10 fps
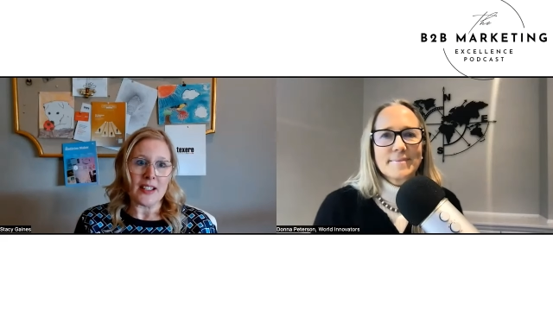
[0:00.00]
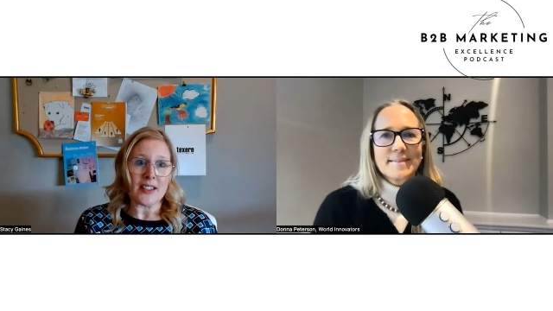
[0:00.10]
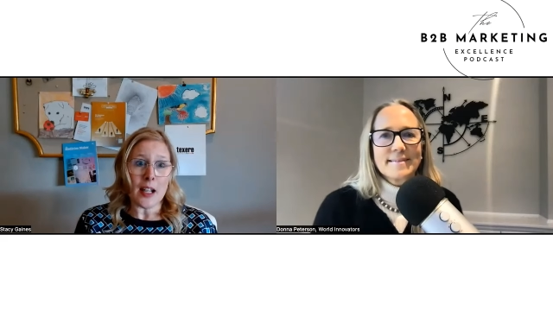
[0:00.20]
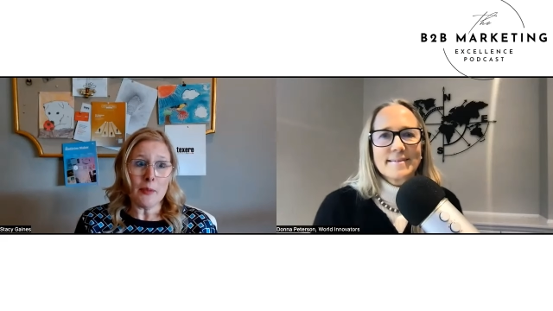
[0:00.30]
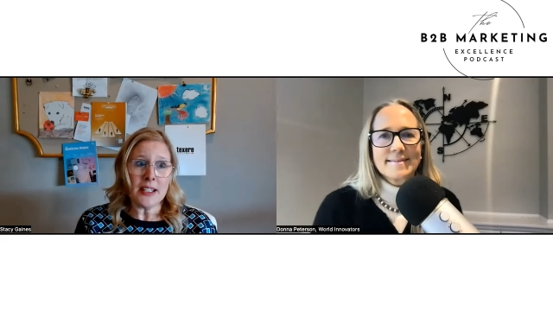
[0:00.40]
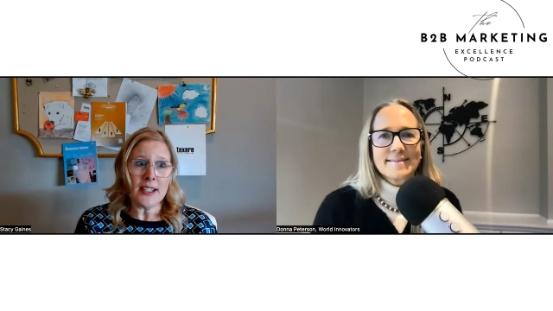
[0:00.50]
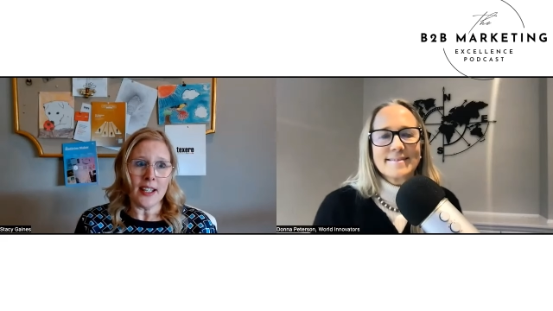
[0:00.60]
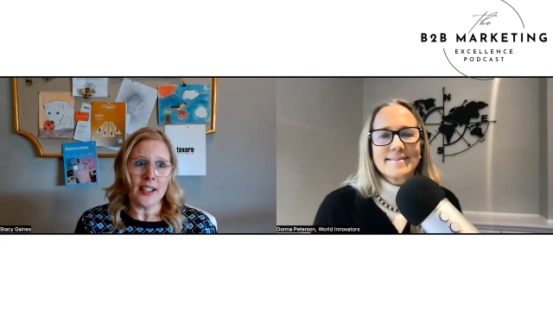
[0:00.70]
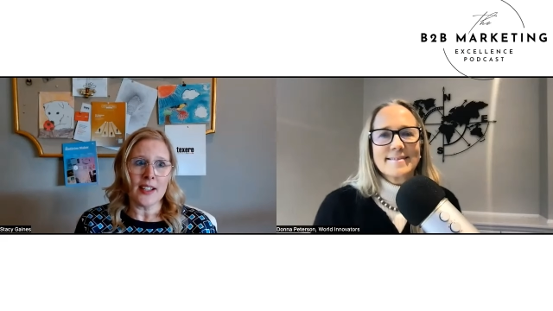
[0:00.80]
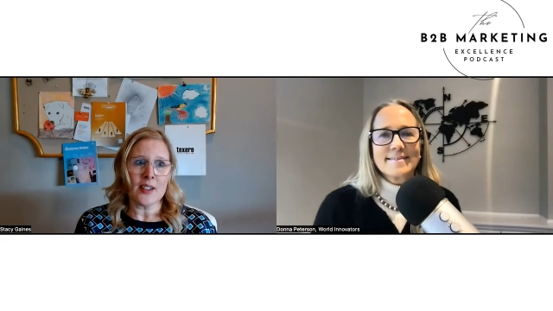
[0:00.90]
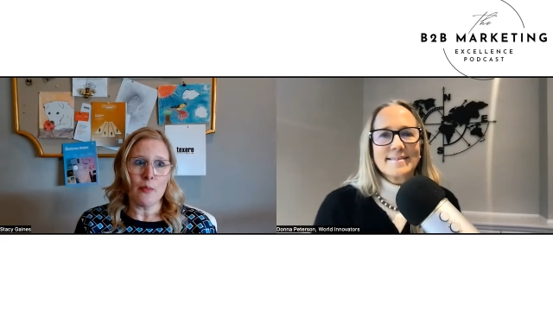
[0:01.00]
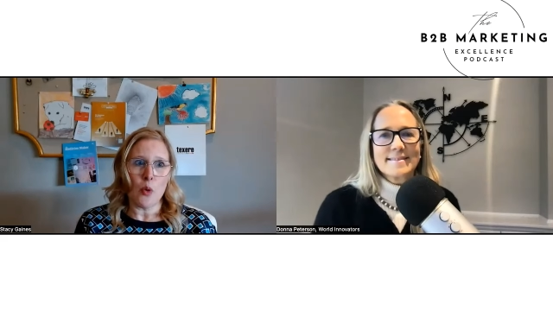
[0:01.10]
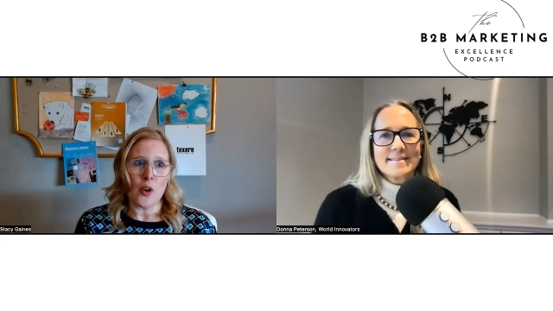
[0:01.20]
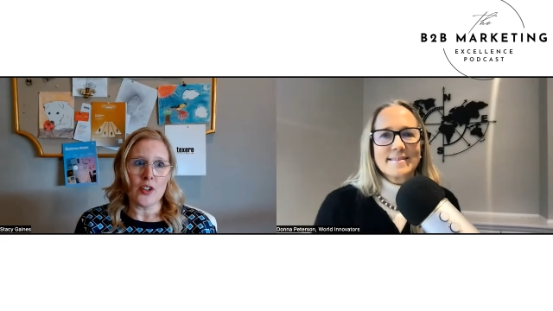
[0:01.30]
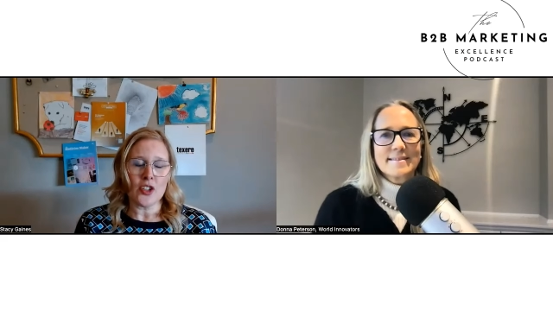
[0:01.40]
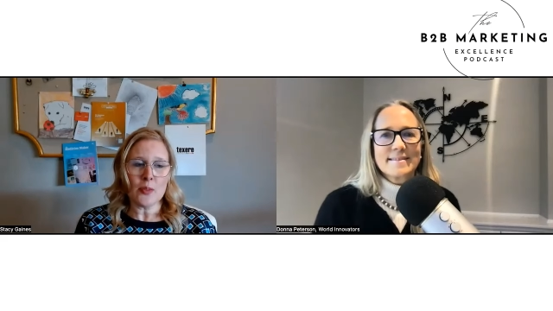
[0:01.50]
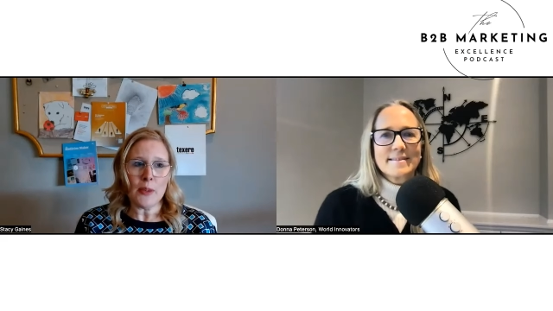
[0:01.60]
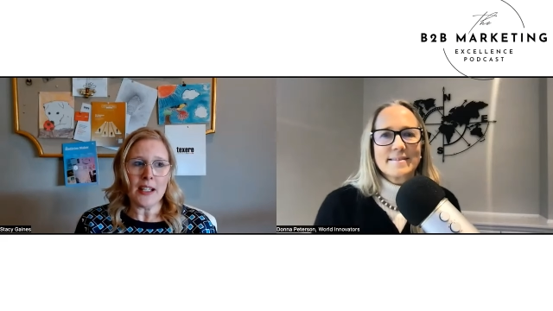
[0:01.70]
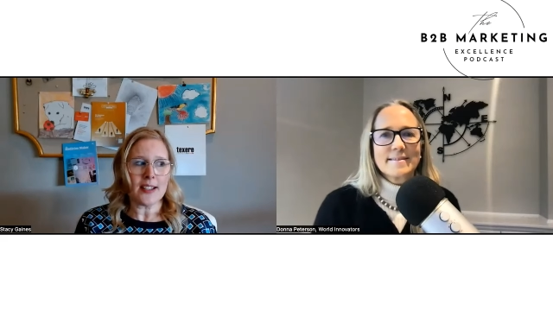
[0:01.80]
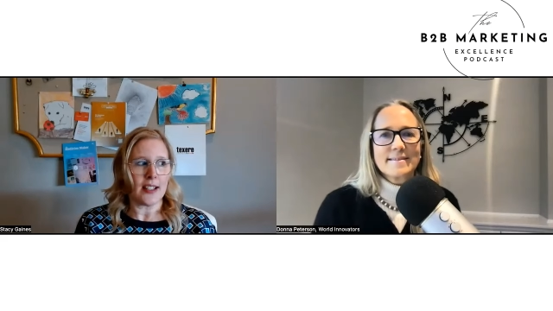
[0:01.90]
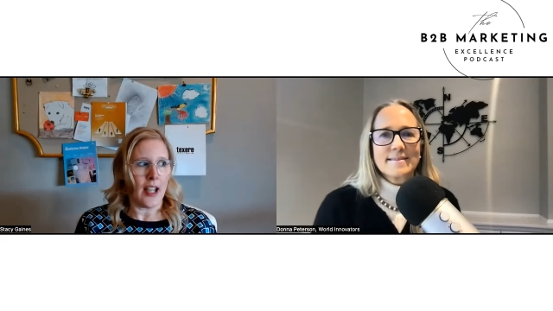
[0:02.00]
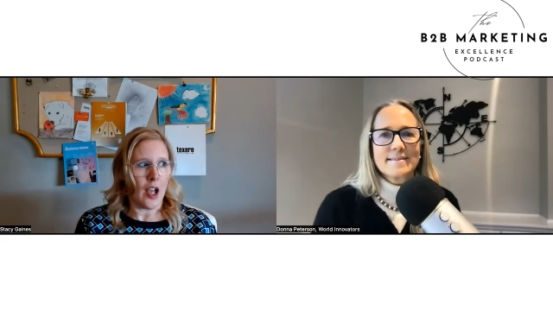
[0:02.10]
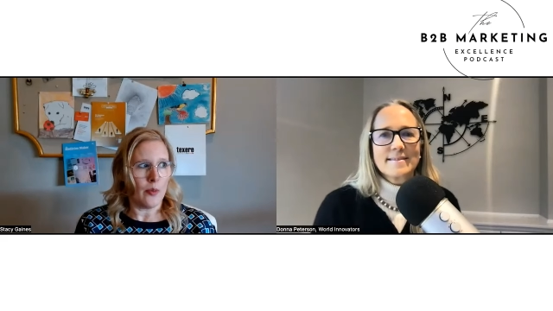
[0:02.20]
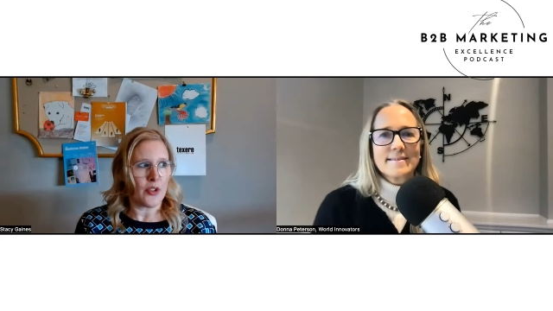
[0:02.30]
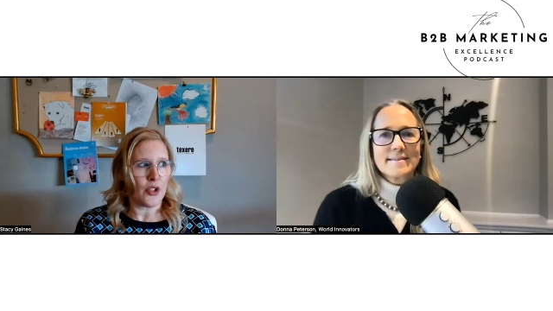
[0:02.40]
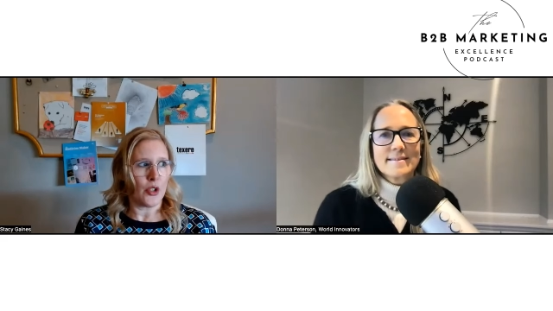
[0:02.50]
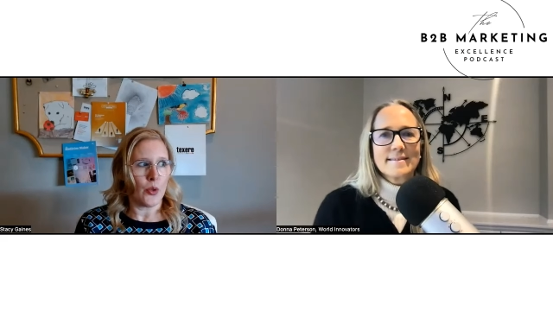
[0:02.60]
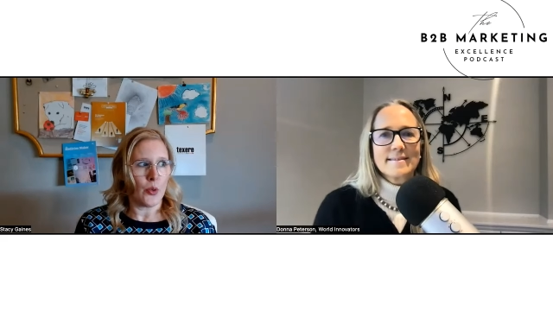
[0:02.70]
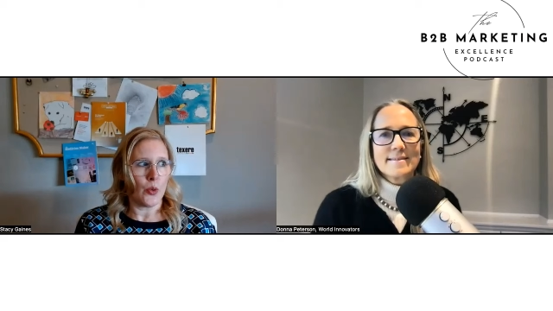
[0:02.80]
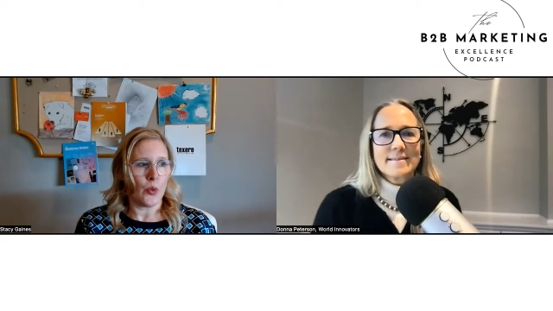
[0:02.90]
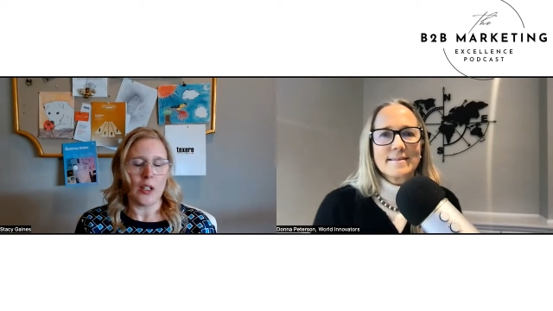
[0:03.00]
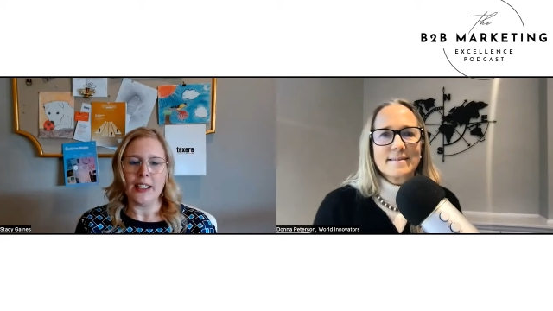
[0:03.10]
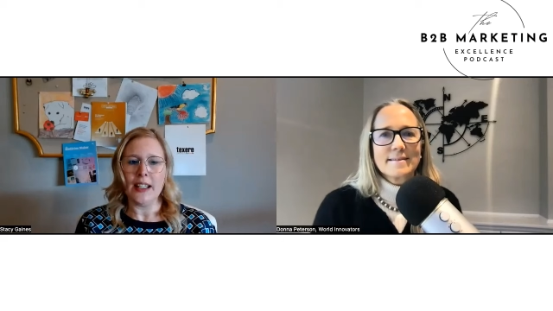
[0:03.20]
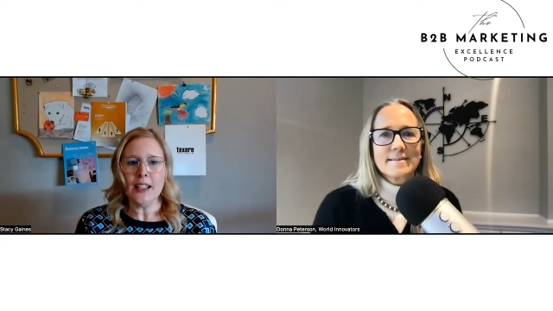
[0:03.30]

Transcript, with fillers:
Speaker 1: segmenting is important just because it helps you